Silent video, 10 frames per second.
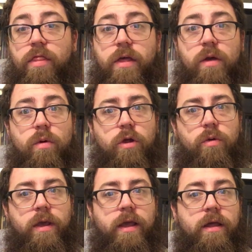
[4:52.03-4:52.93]
thing where
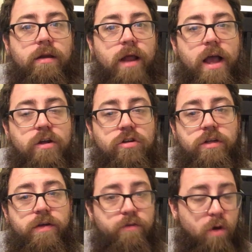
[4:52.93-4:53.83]
you can
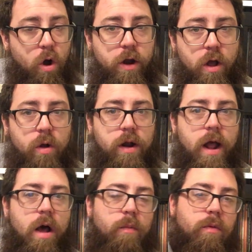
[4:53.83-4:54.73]
actually, if you already own an
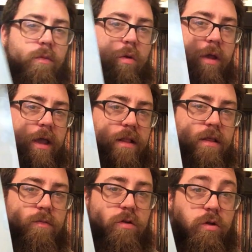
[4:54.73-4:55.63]
album, you can get
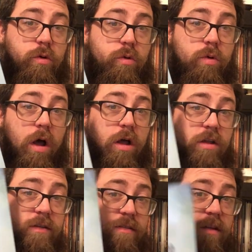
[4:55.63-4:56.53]
them to
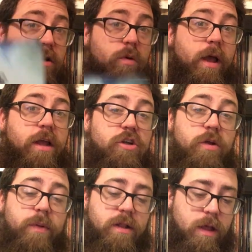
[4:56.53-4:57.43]
send you a
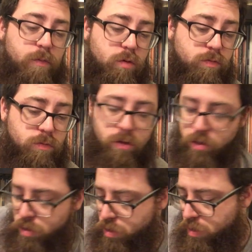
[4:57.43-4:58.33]
shipping label.
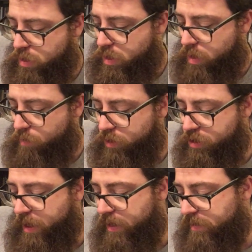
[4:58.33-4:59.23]
In
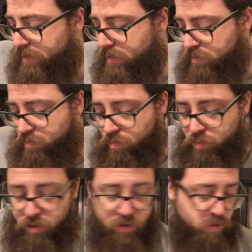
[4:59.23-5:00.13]
which case,
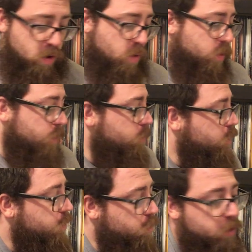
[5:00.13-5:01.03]
what I'm
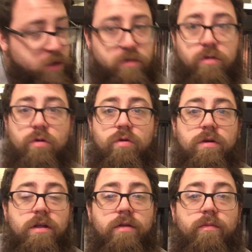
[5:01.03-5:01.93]
going to do is
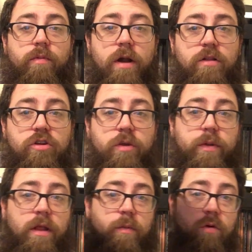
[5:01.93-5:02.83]
you'll print out the
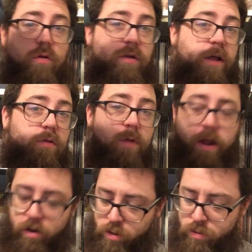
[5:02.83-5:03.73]
shipping label, you'll take the
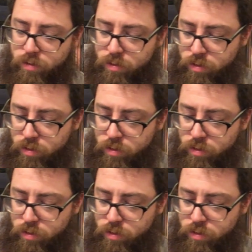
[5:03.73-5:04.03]
record,